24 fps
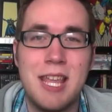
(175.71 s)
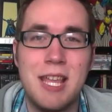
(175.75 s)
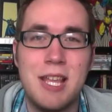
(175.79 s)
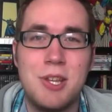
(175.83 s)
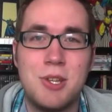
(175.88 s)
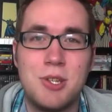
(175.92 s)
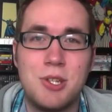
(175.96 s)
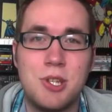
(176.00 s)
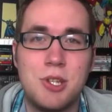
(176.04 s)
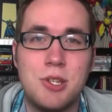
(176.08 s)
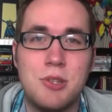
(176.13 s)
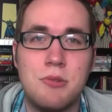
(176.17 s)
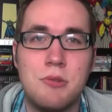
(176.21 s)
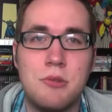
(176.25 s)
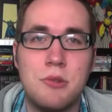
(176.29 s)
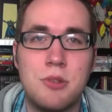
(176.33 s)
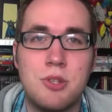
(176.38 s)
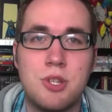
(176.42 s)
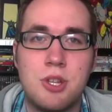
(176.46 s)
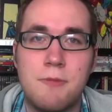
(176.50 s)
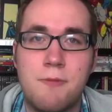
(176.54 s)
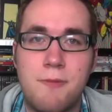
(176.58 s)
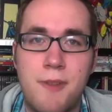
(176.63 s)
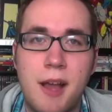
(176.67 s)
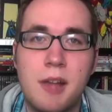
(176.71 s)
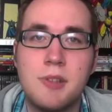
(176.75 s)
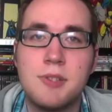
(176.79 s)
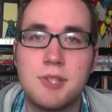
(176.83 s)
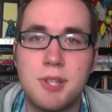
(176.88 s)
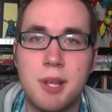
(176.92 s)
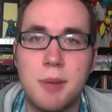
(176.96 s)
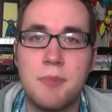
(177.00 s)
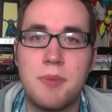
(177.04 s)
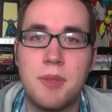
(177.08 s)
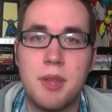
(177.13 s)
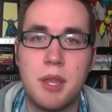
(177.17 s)
she found
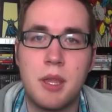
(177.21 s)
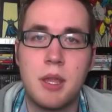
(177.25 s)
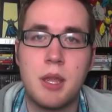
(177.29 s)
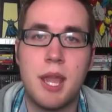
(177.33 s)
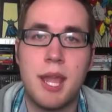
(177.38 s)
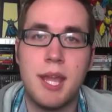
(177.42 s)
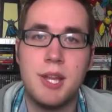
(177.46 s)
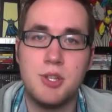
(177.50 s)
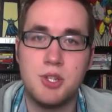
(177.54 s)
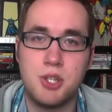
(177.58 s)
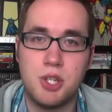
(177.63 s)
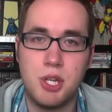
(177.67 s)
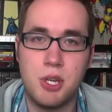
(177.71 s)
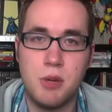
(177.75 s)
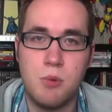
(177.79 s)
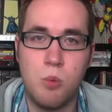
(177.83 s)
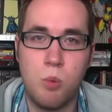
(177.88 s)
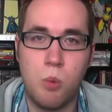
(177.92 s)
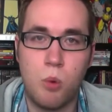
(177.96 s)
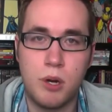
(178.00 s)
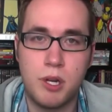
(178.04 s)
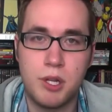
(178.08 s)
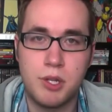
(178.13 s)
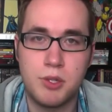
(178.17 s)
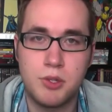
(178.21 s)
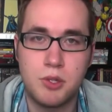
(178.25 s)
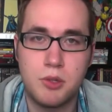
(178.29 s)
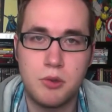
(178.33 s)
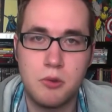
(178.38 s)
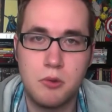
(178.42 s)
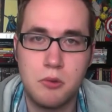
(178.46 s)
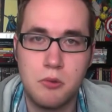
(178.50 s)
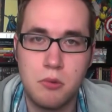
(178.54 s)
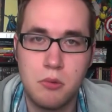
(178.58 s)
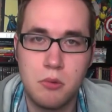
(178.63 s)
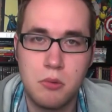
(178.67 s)
something and she wanted
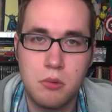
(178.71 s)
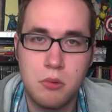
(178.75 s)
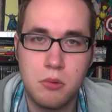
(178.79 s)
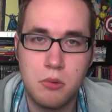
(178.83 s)
to,